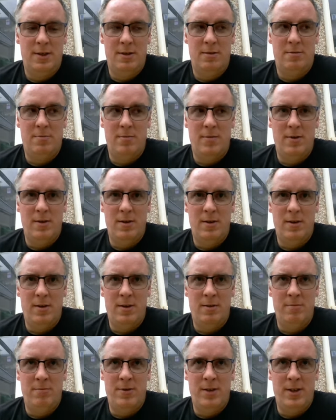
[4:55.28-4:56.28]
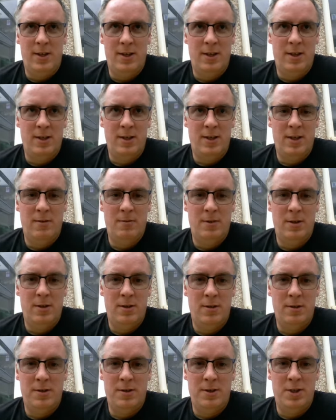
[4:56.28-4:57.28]
So I ain't really that
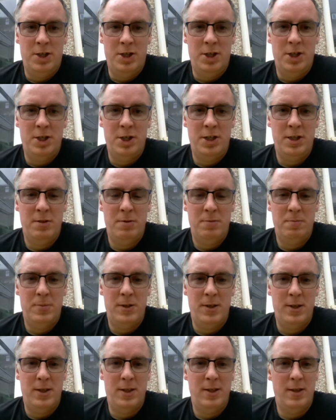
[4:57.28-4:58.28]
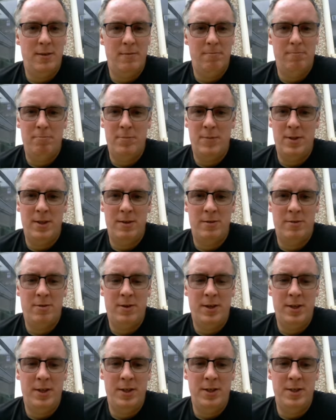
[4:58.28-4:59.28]
clever, I cheated, but
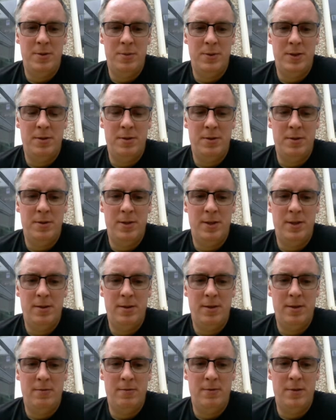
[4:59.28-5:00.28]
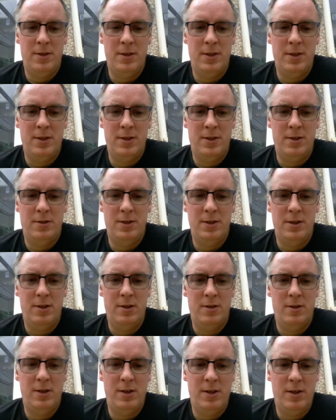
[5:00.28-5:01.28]
great easy way of doing it and finding
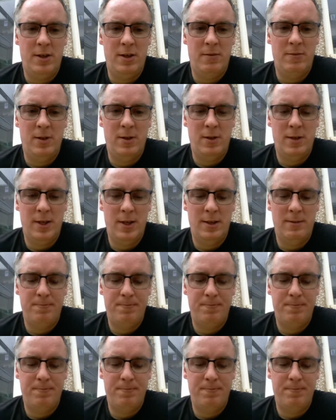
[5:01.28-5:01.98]
designs you like that you can have a